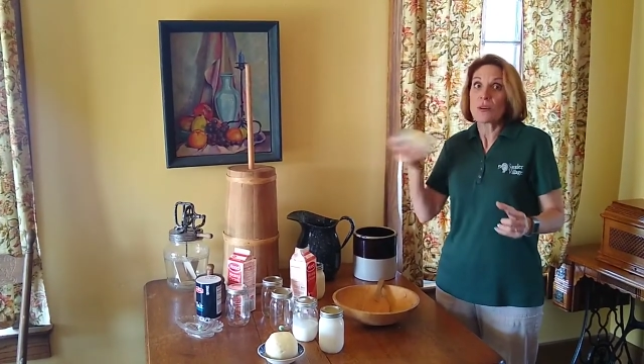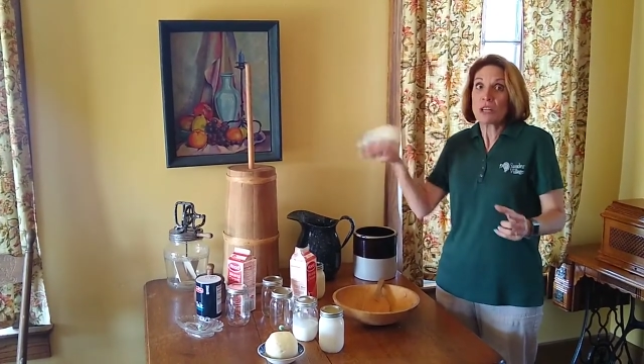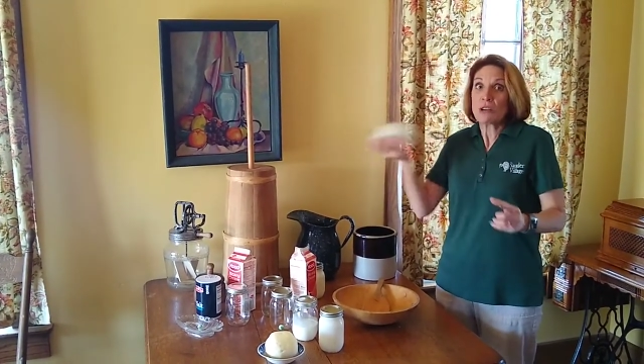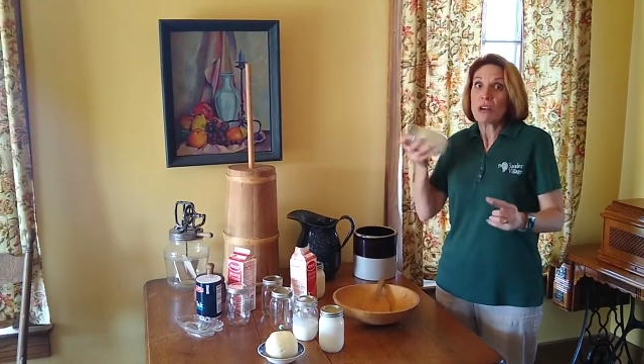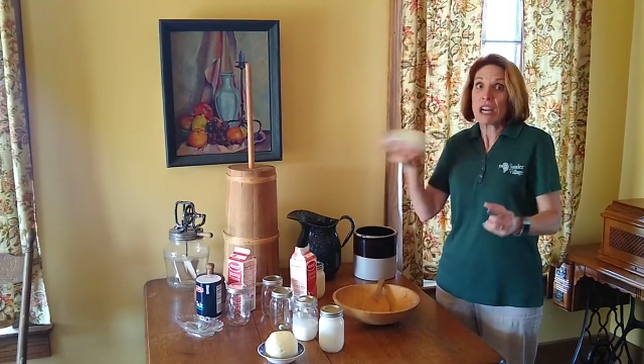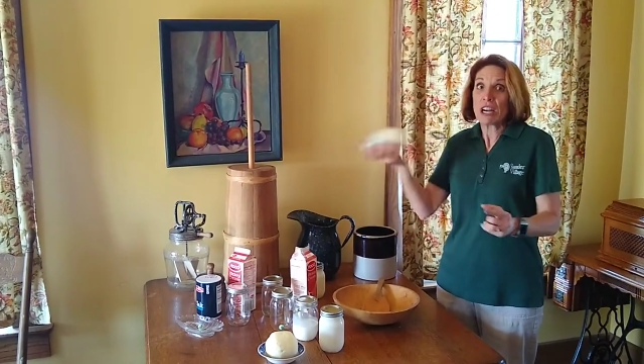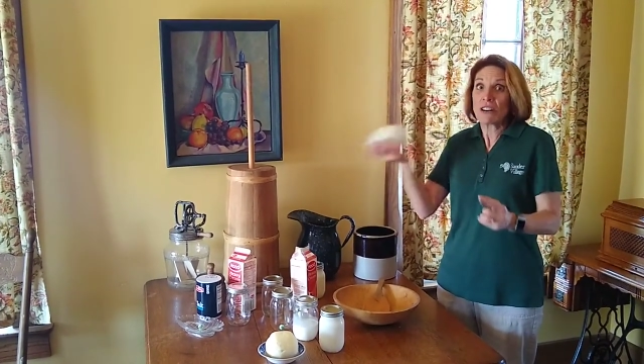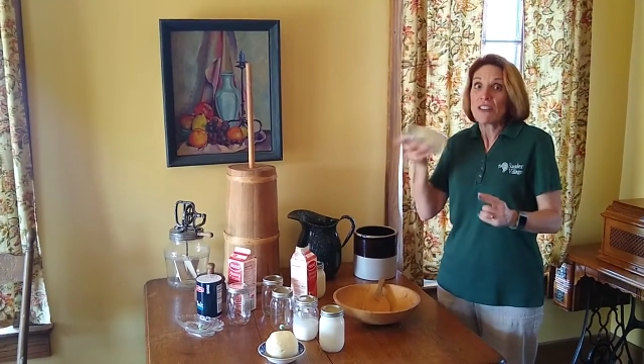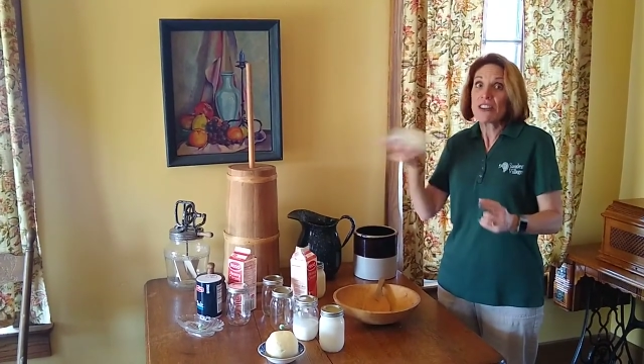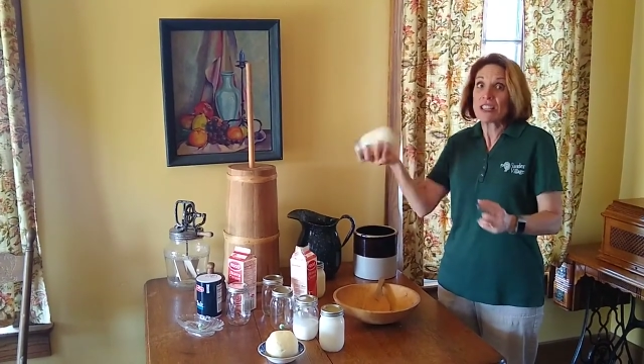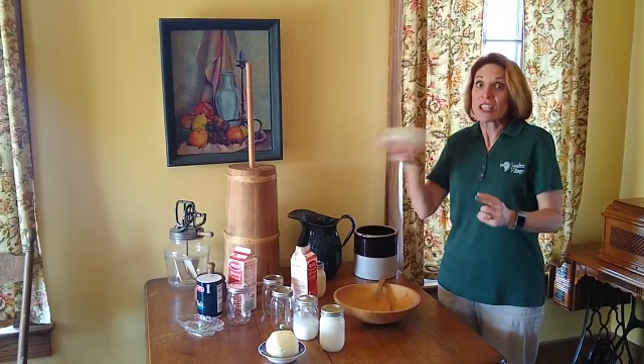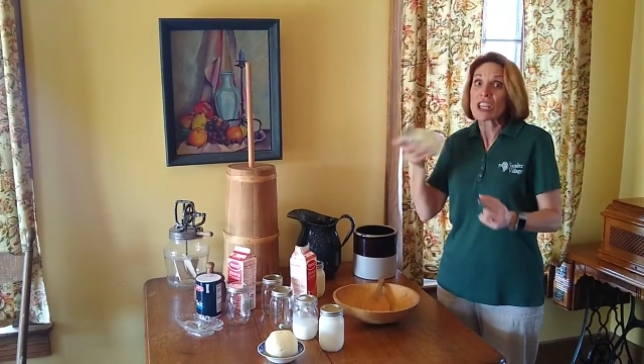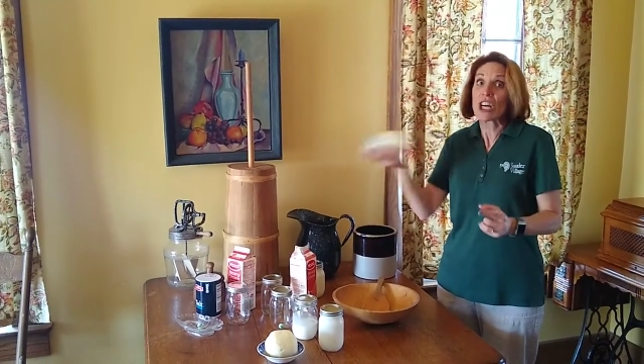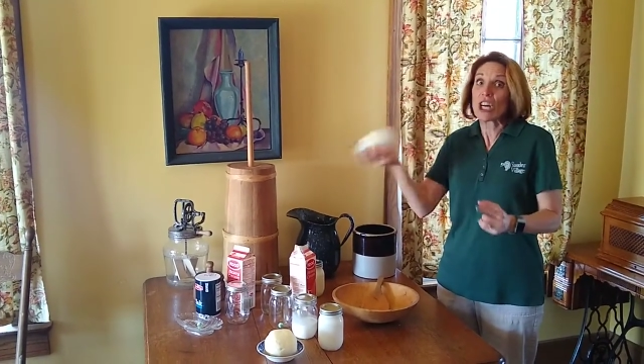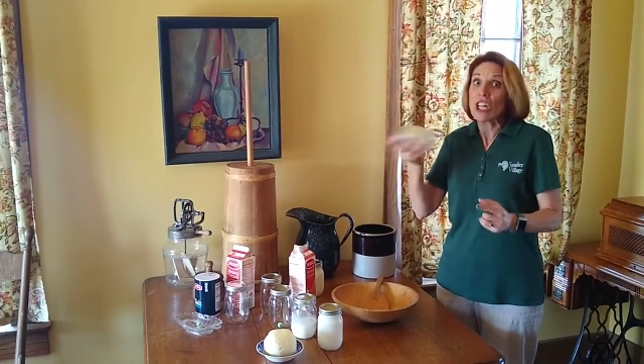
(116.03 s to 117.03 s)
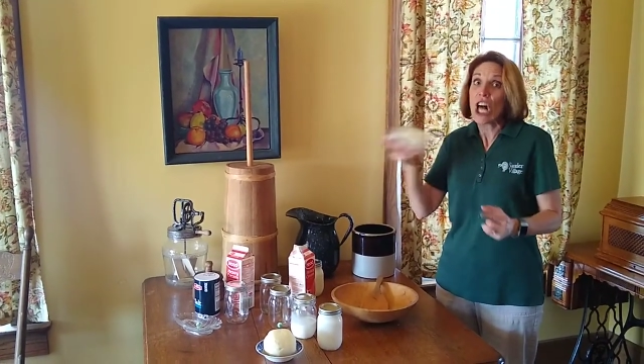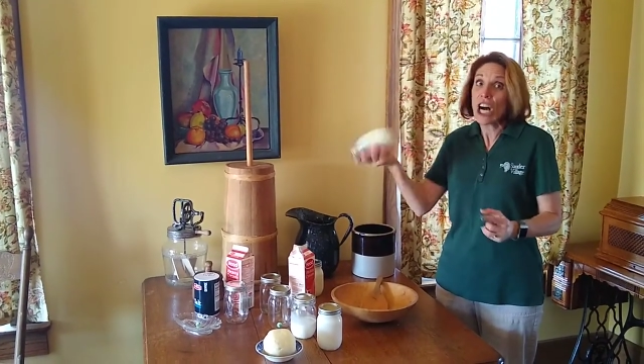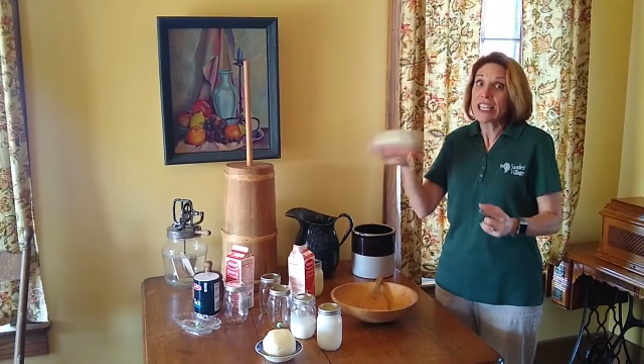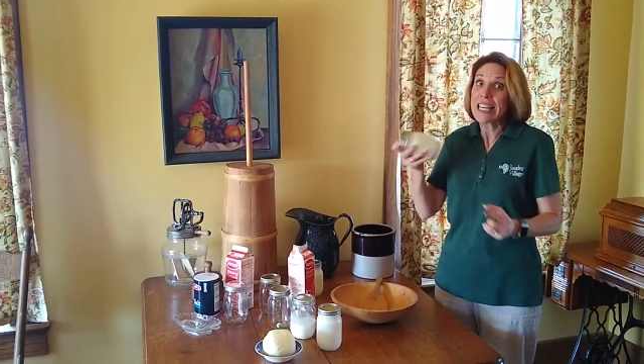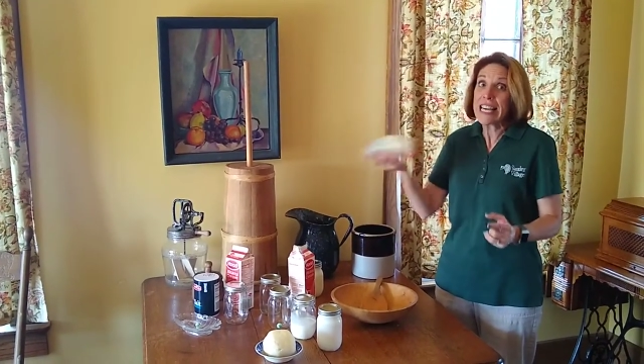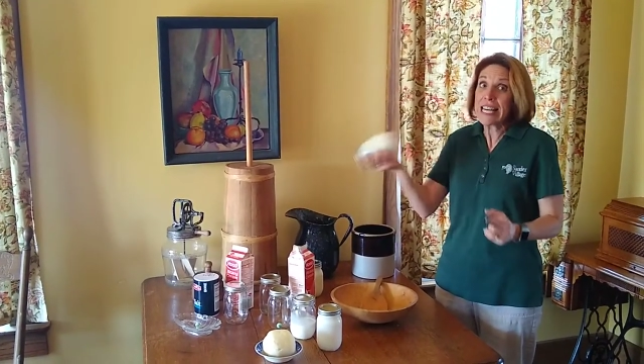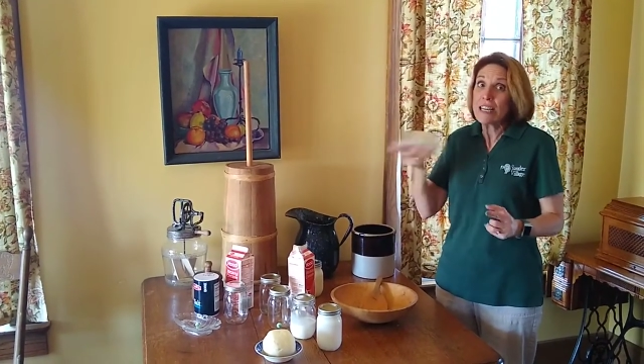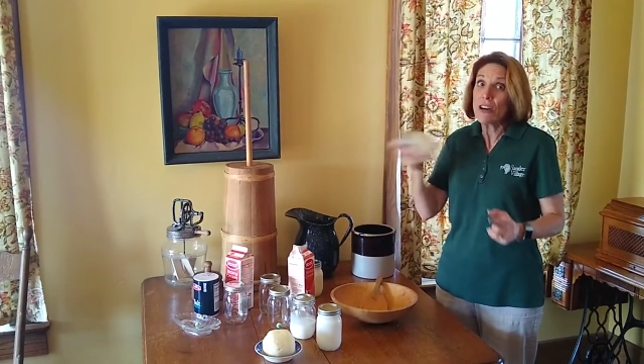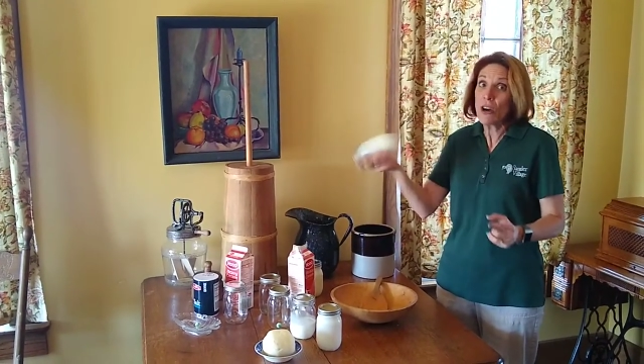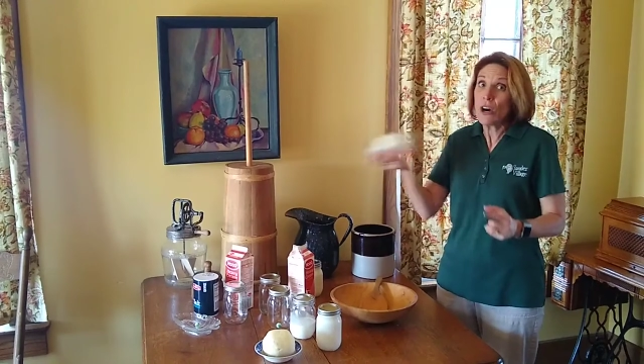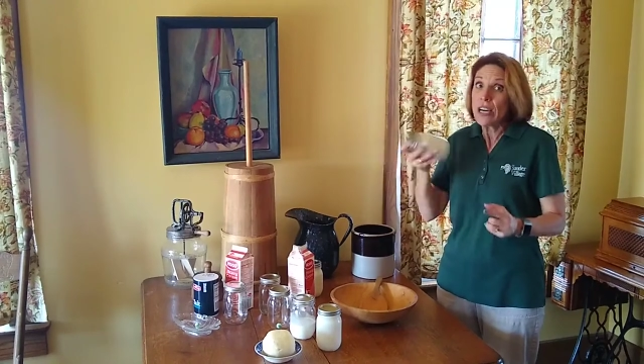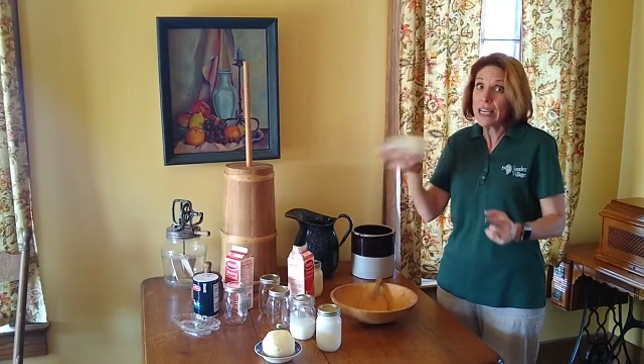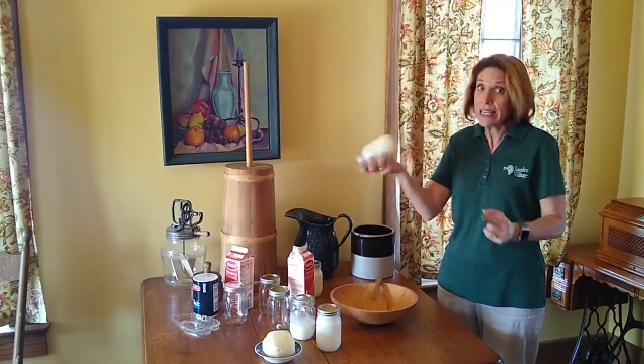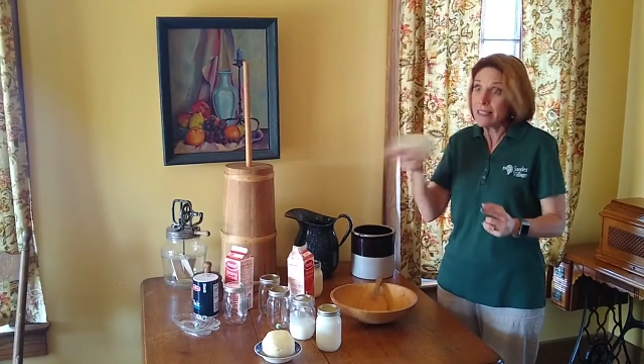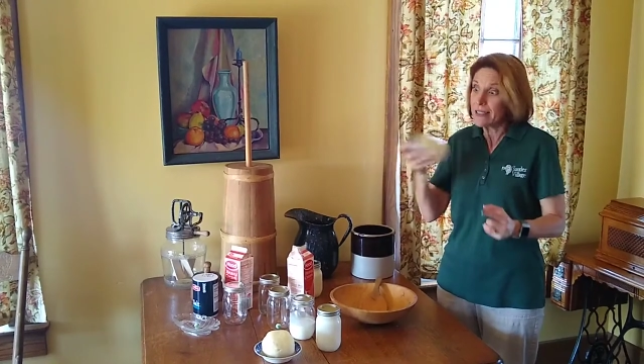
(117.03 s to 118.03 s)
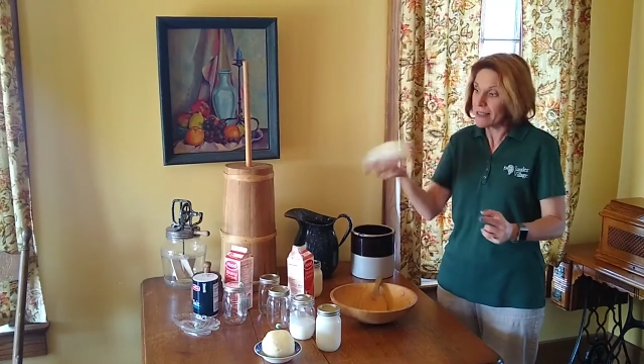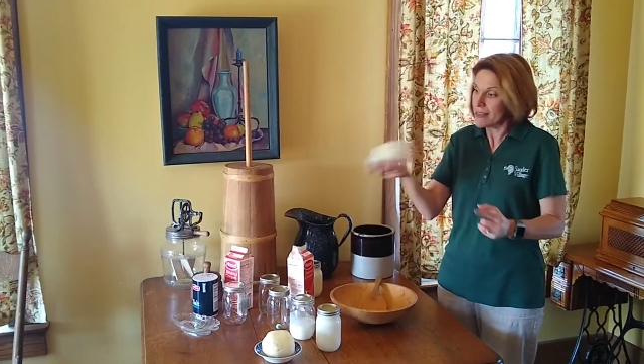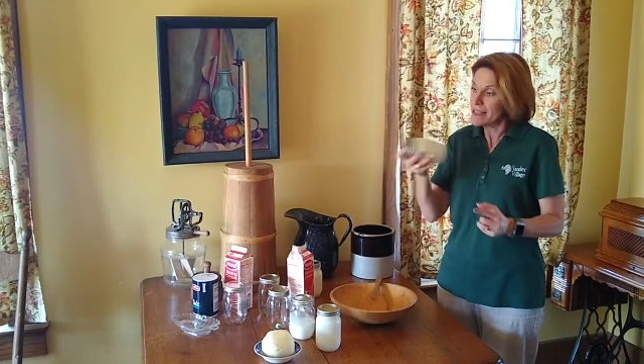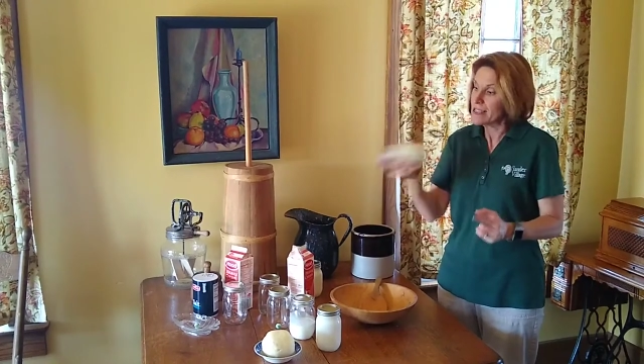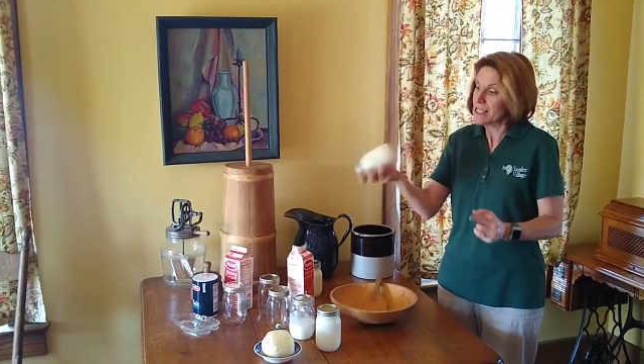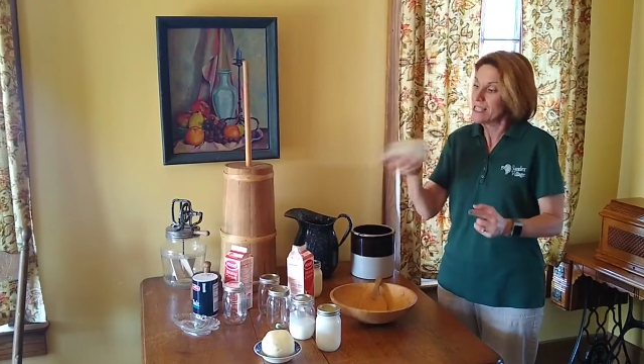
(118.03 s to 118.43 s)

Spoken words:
When you hear this clunking noise,